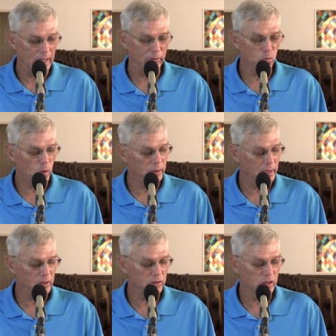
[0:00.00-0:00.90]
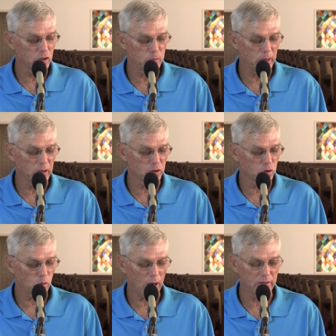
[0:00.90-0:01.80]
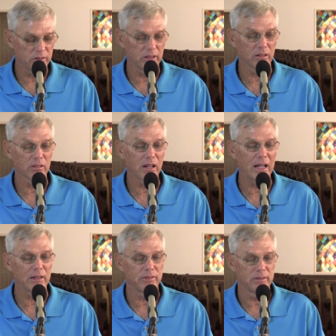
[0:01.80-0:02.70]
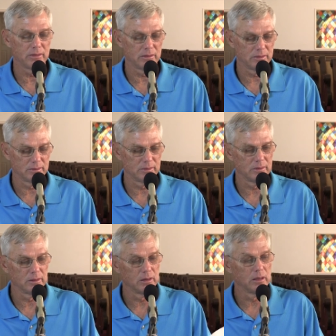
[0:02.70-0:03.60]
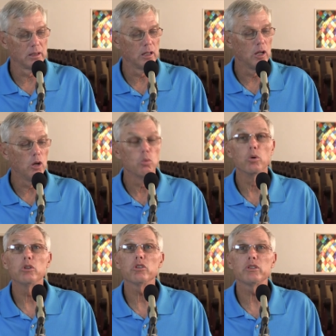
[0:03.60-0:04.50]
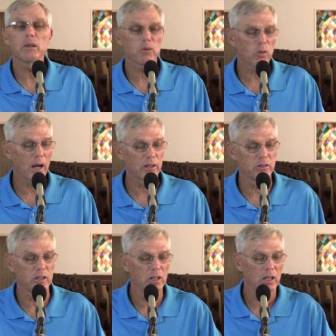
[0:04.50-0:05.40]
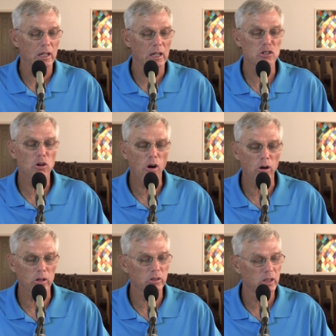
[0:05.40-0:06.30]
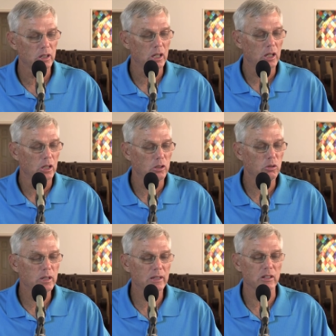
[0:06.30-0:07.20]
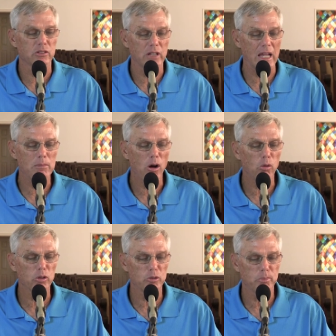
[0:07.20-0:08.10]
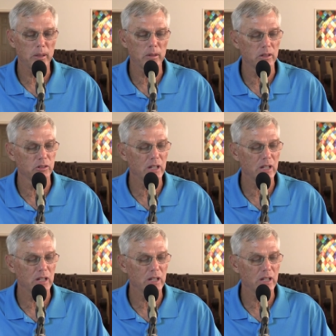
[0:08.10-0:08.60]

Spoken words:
Everyone needs to experience Christ in their life. When you accept Christ in your heart, You get the same Holy Spirit